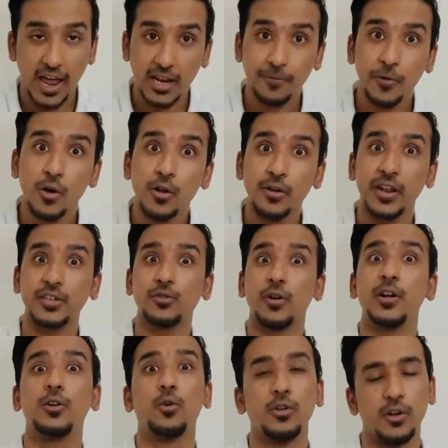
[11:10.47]
And if you're a
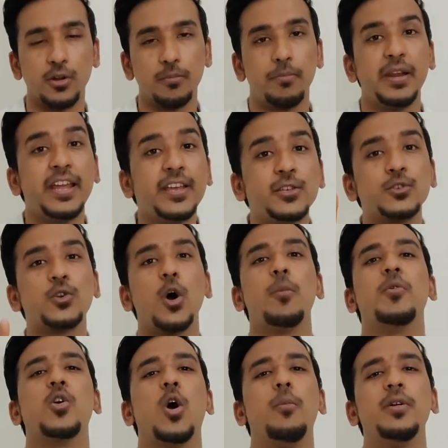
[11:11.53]
restaurant owner, please
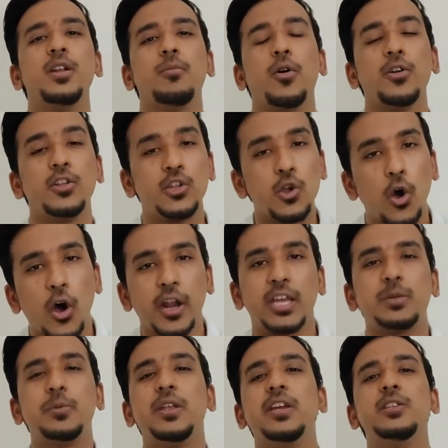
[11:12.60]
drop a comment about your
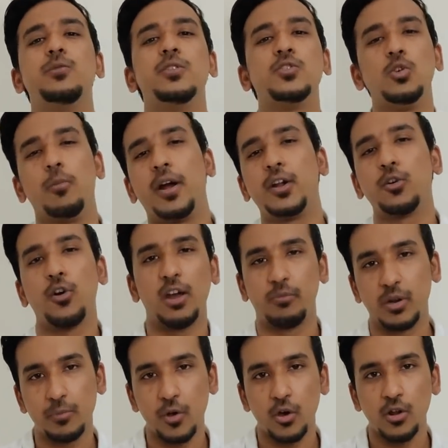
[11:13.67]
experience with Zomato
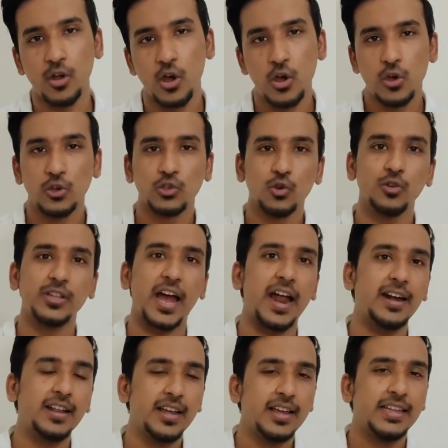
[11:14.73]
Hyperpure so
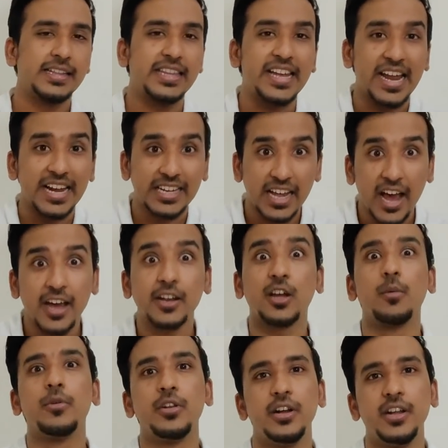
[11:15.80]
that the entire
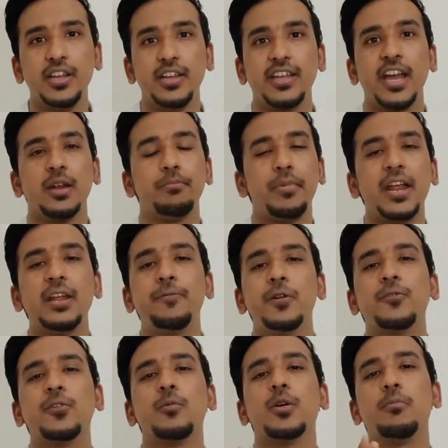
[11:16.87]
community can
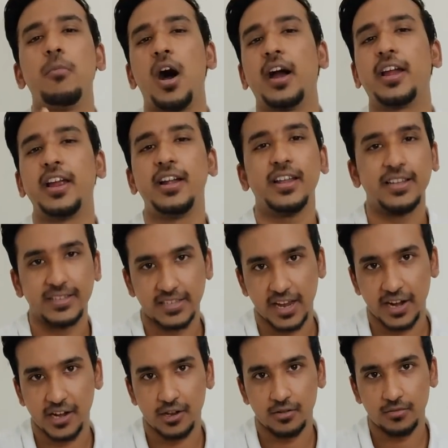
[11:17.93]
benefit from your market
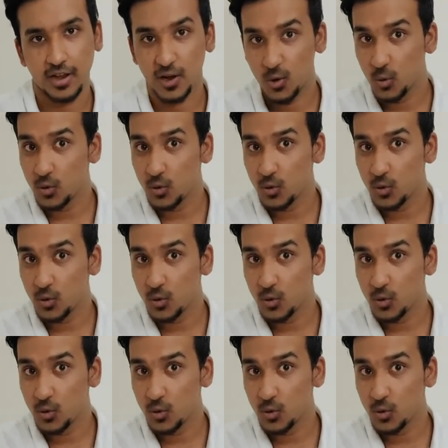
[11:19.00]
insight. And